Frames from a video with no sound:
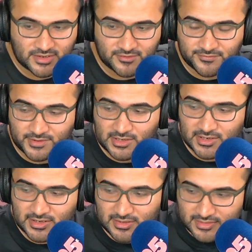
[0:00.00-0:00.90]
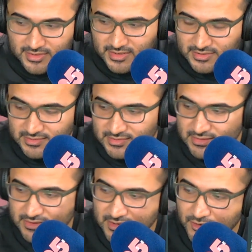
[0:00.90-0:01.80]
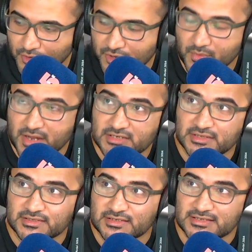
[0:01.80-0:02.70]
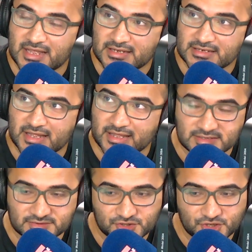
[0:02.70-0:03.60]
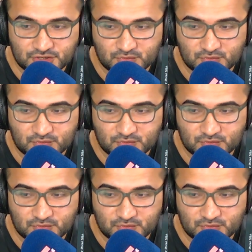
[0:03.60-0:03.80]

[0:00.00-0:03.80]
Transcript: if, when you look at things, the inauguration is in 10 days. Should